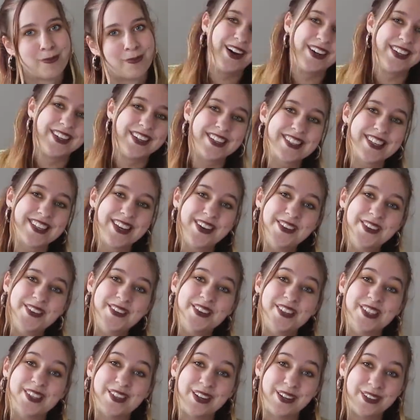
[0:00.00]

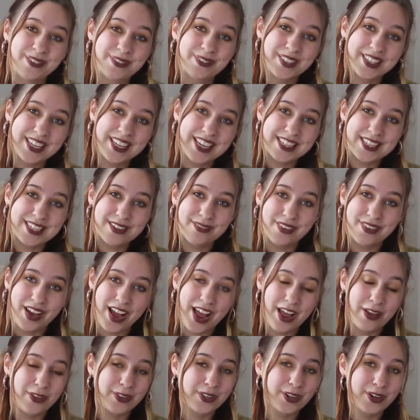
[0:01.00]
Also, don't forget to
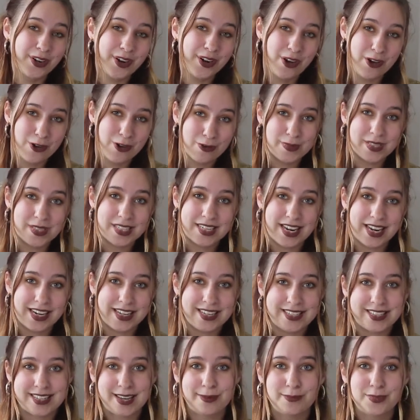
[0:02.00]
file your homestead
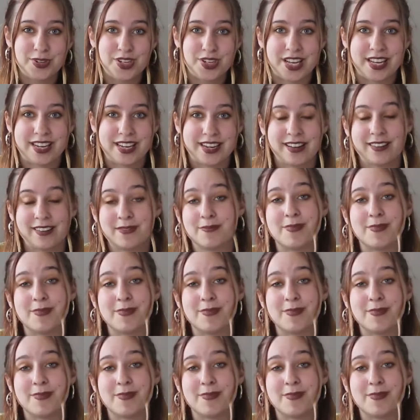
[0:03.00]
exemption.